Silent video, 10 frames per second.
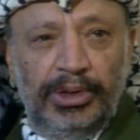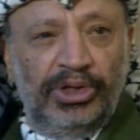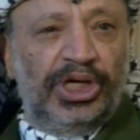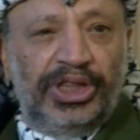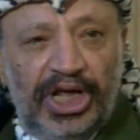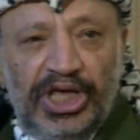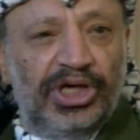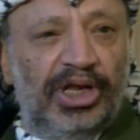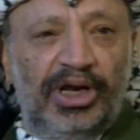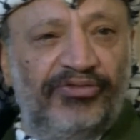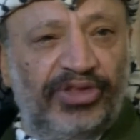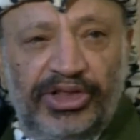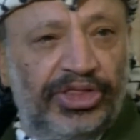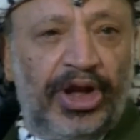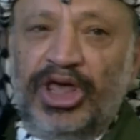Generation after
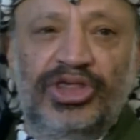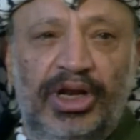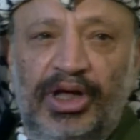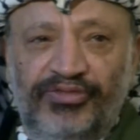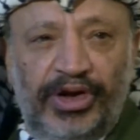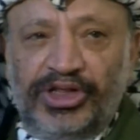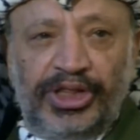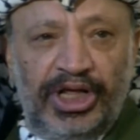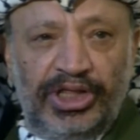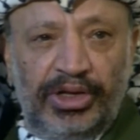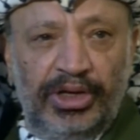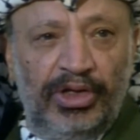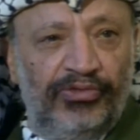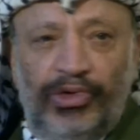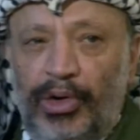generation after generation.
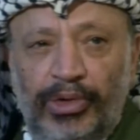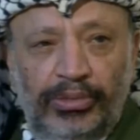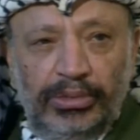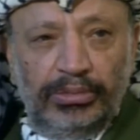For how long?